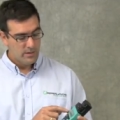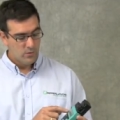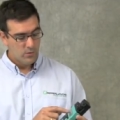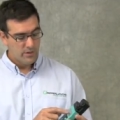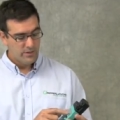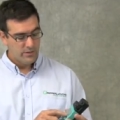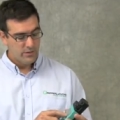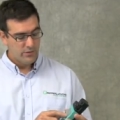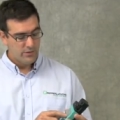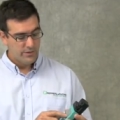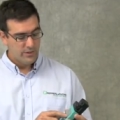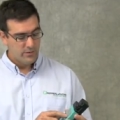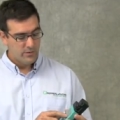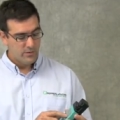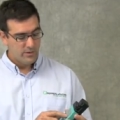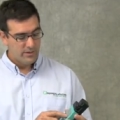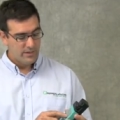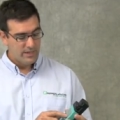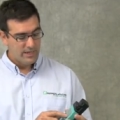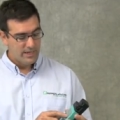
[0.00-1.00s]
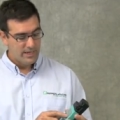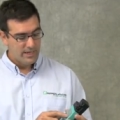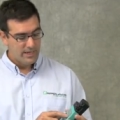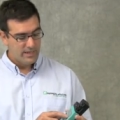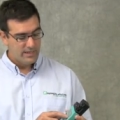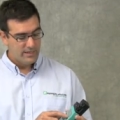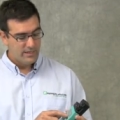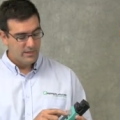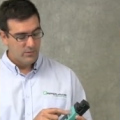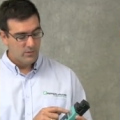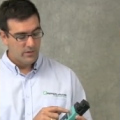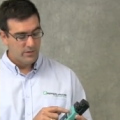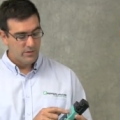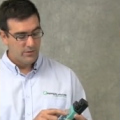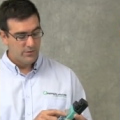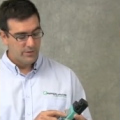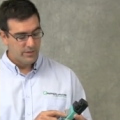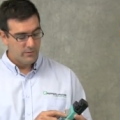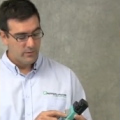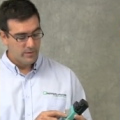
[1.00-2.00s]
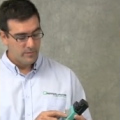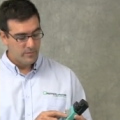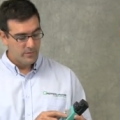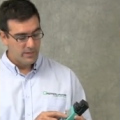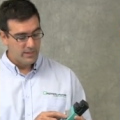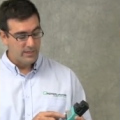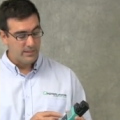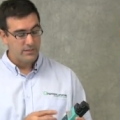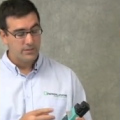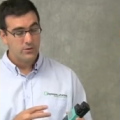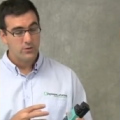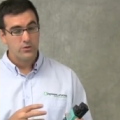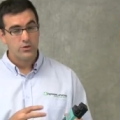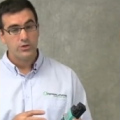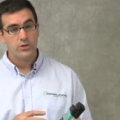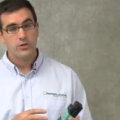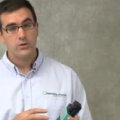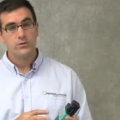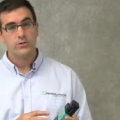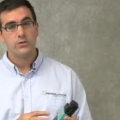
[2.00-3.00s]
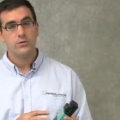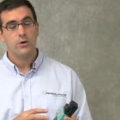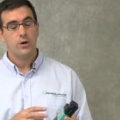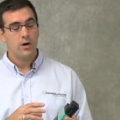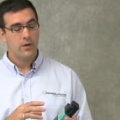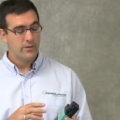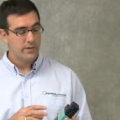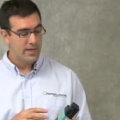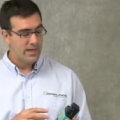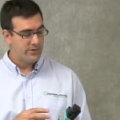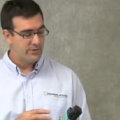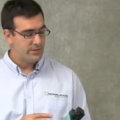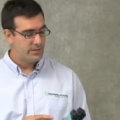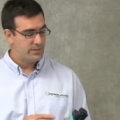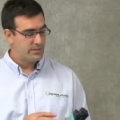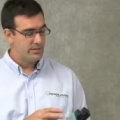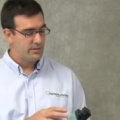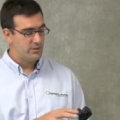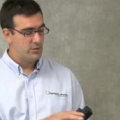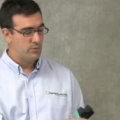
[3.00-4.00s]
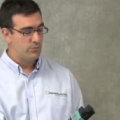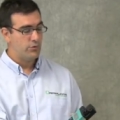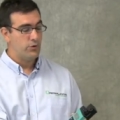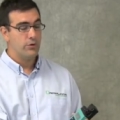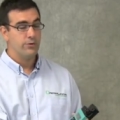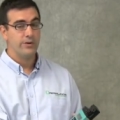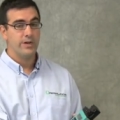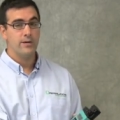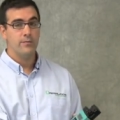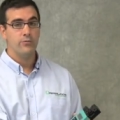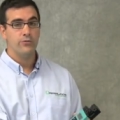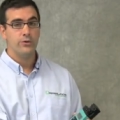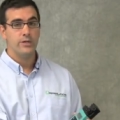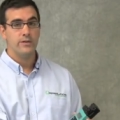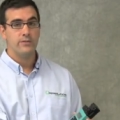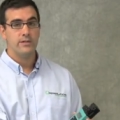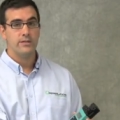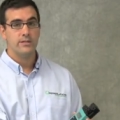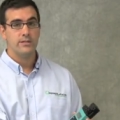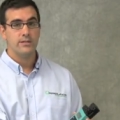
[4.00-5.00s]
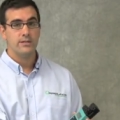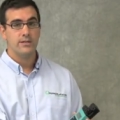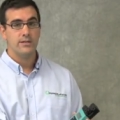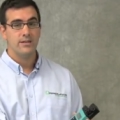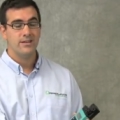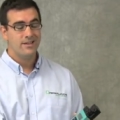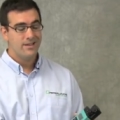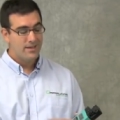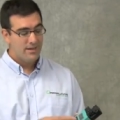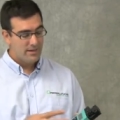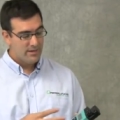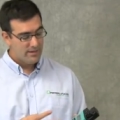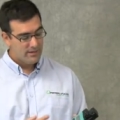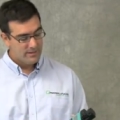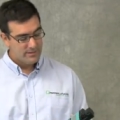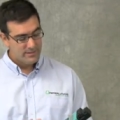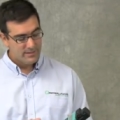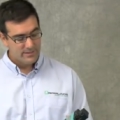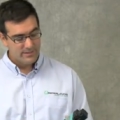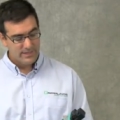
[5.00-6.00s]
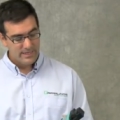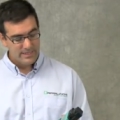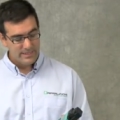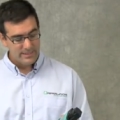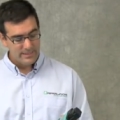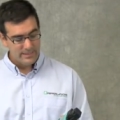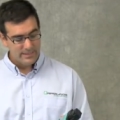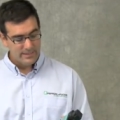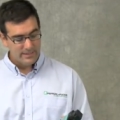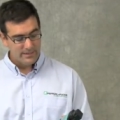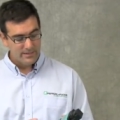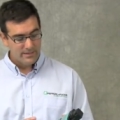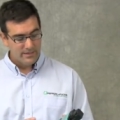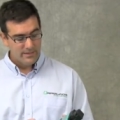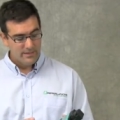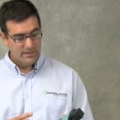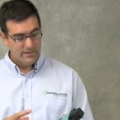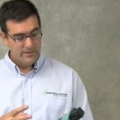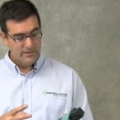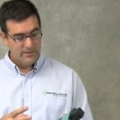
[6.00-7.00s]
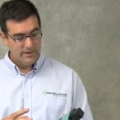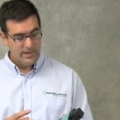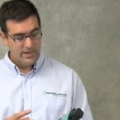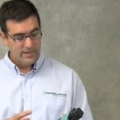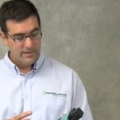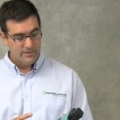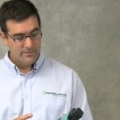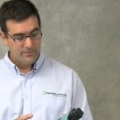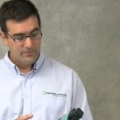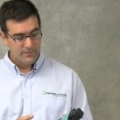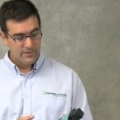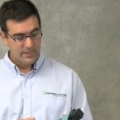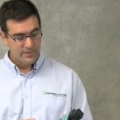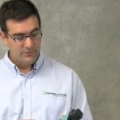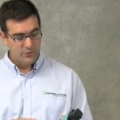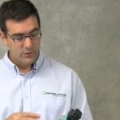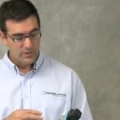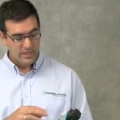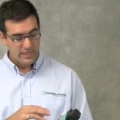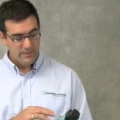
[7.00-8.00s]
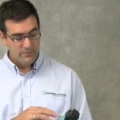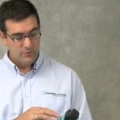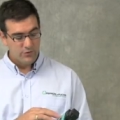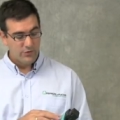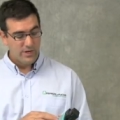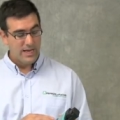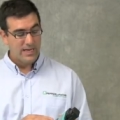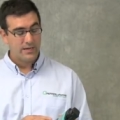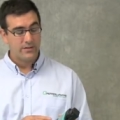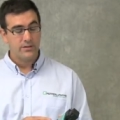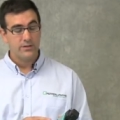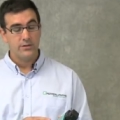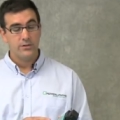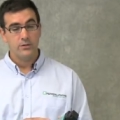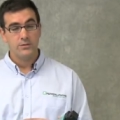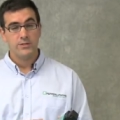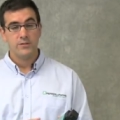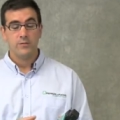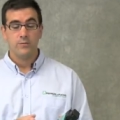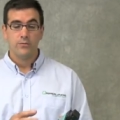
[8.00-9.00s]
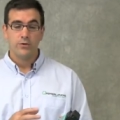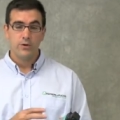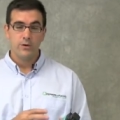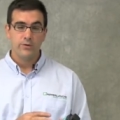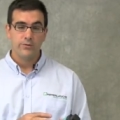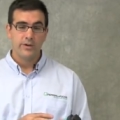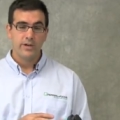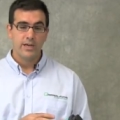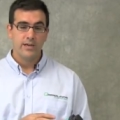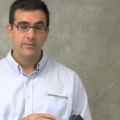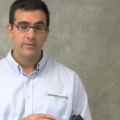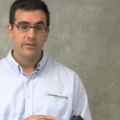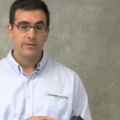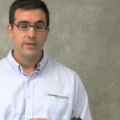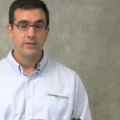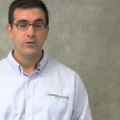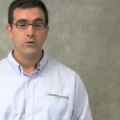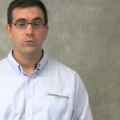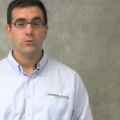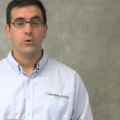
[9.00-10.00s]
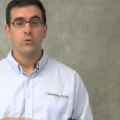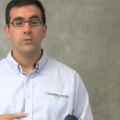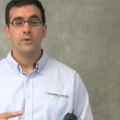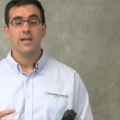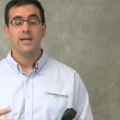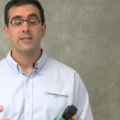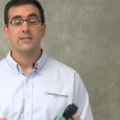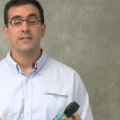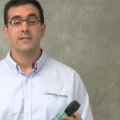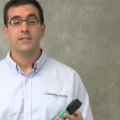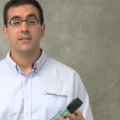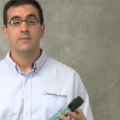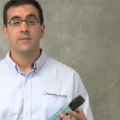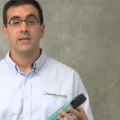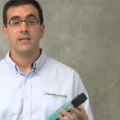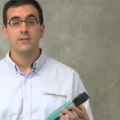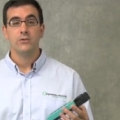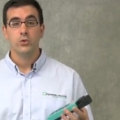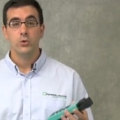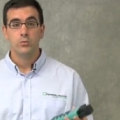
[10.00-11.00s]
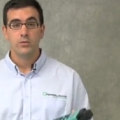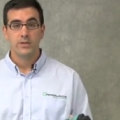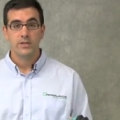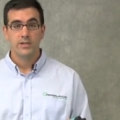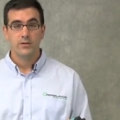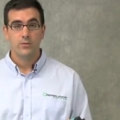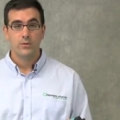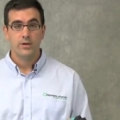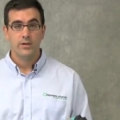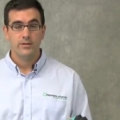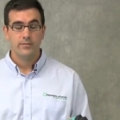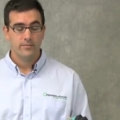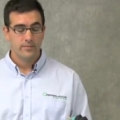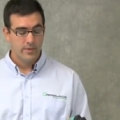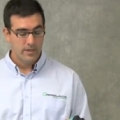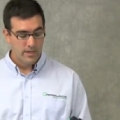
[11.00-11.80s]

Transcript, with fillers: 1 to 31A, and 1 to 31B. So it shows you all the addresses that you programmed previously. This is the idea that if you keep track of the nodes that you programmed, then you won't accidentally make a duplicate one.